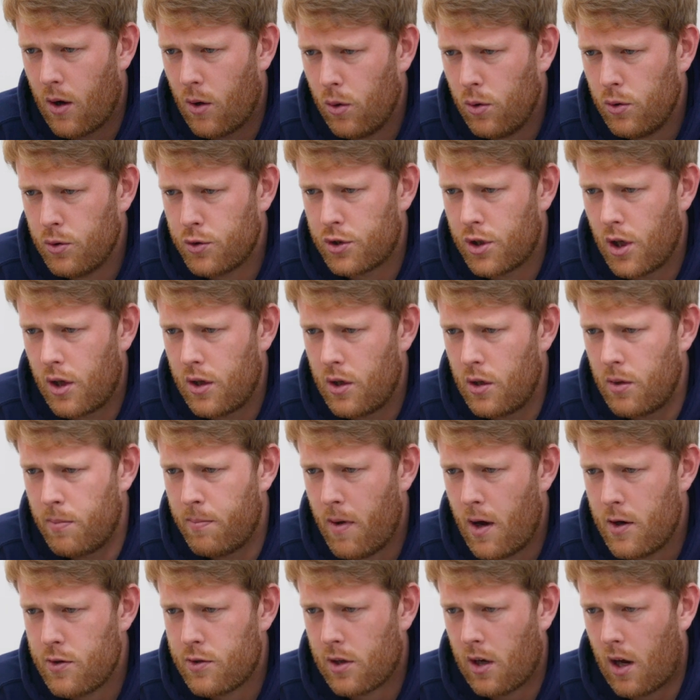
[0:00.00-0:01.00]
Also, you'd
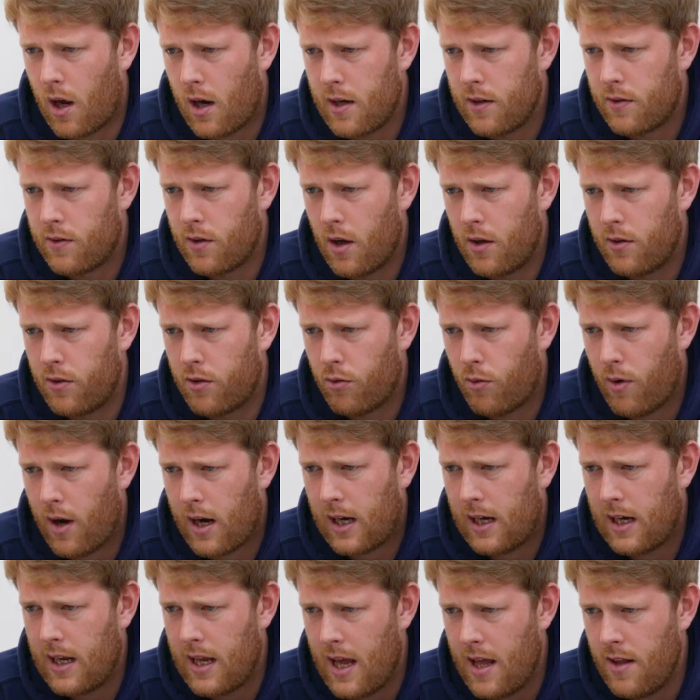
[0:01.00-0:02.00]
most likely turn
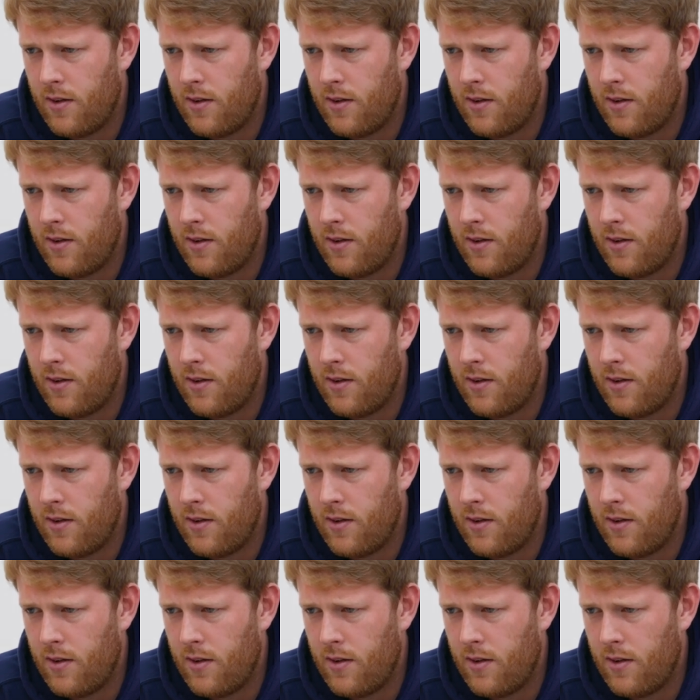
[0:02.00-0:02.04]
directly